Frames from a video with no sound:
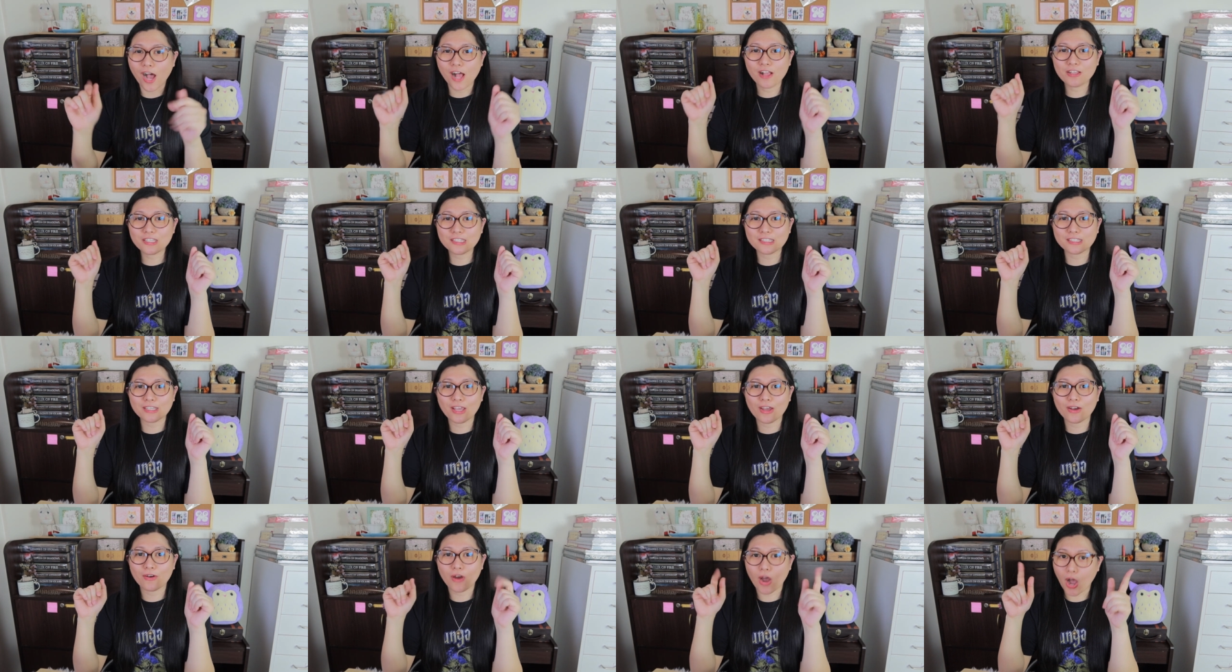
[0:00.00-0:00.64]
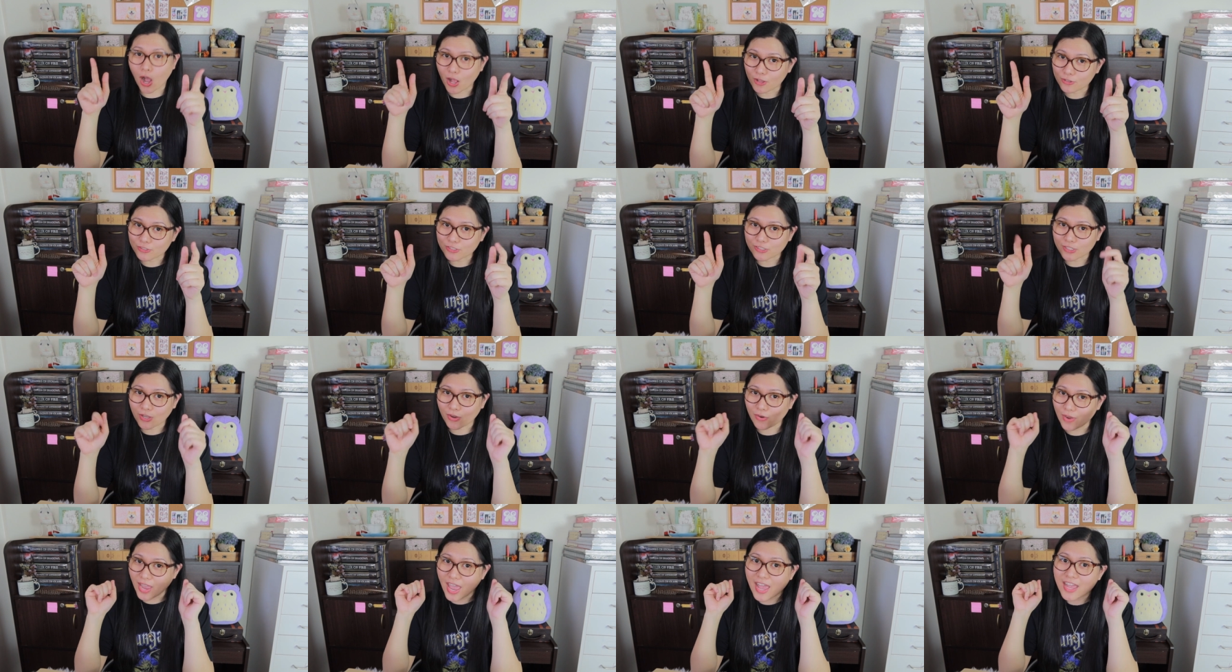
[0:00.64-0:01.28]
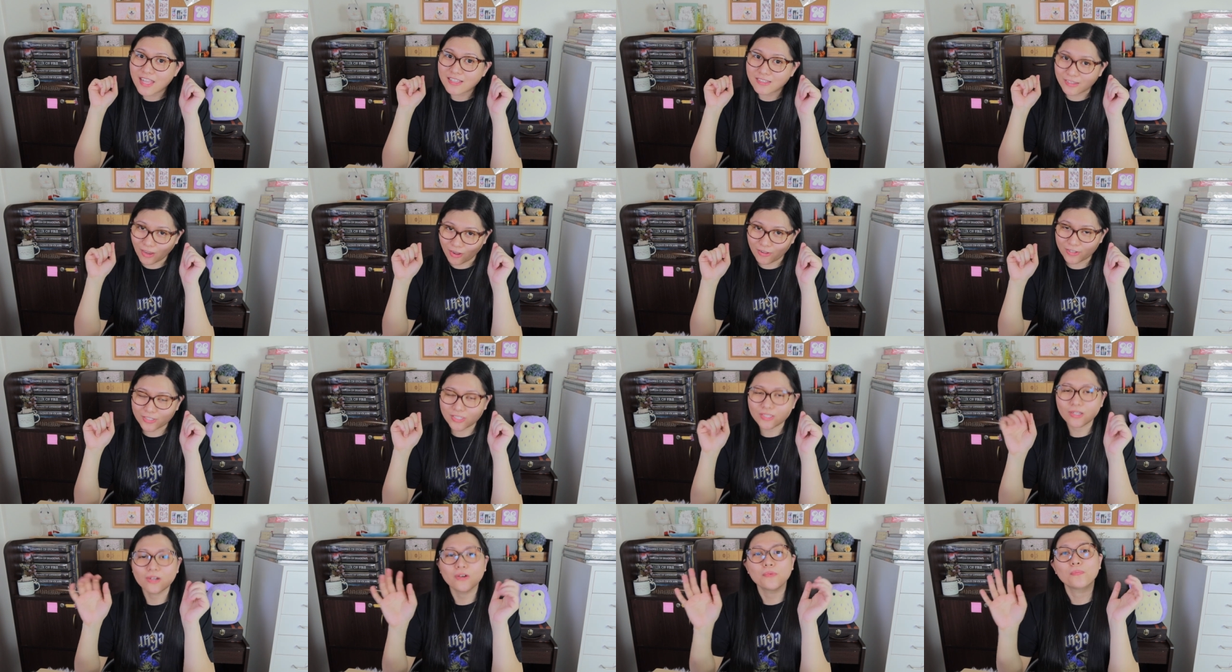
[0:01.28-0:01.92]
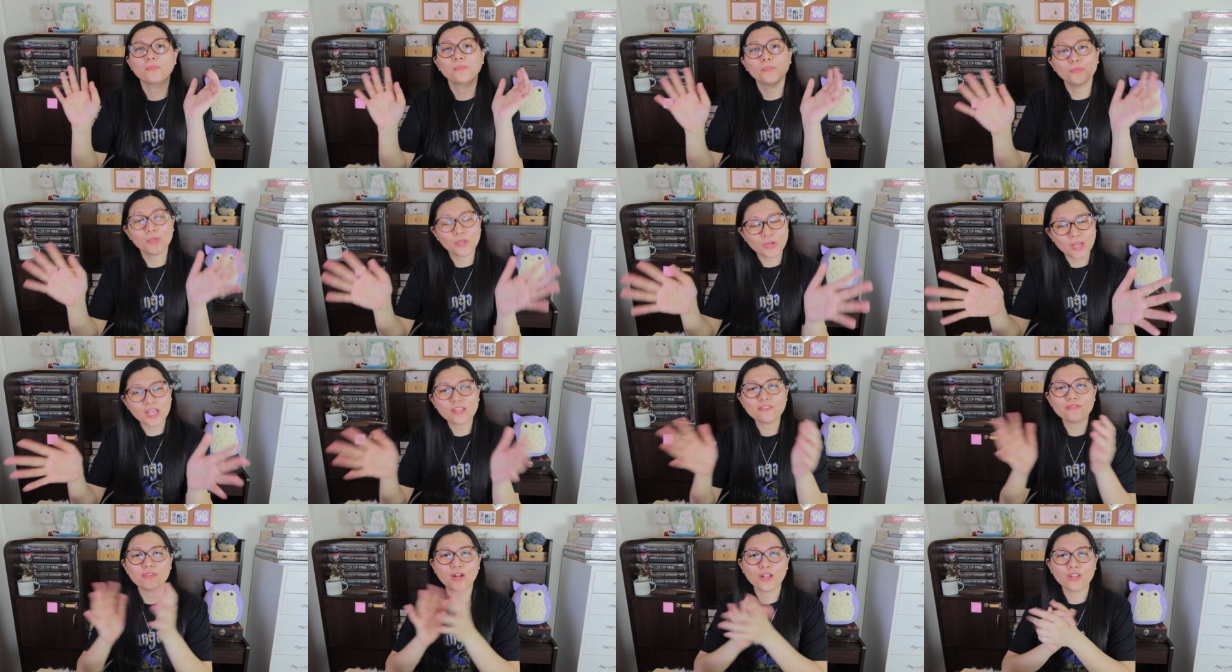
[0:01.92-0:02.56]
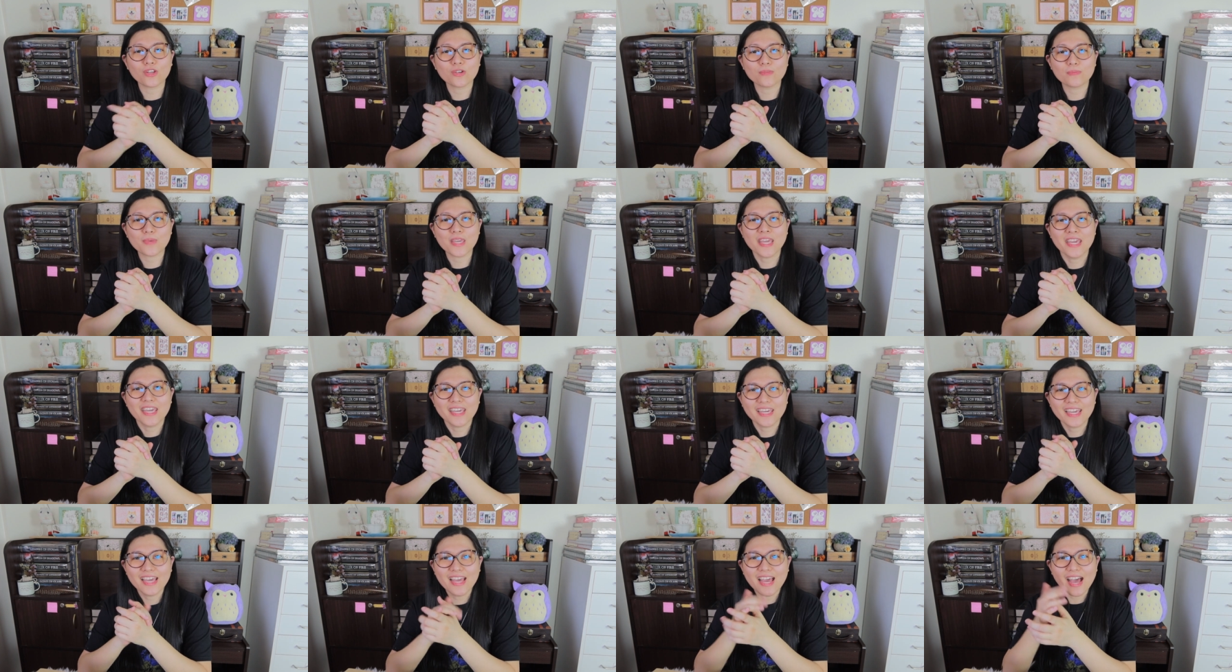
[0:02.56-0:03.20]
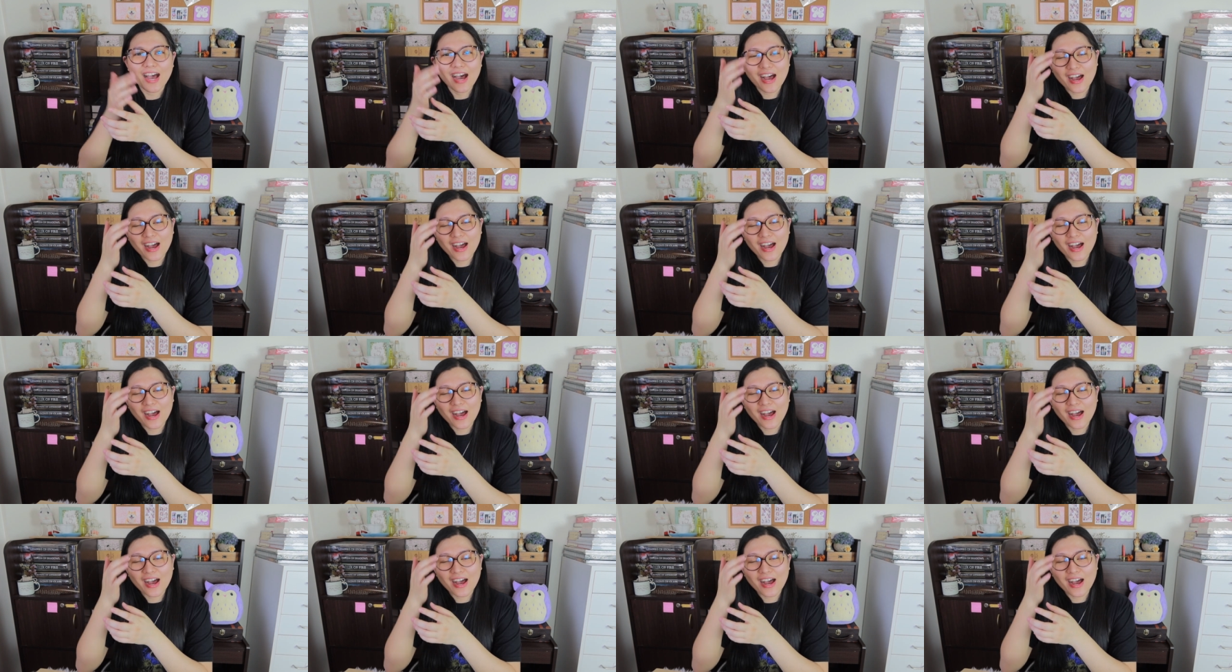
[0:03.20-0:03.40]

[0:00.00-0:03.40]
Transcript: Also, also, and also, you can follow me.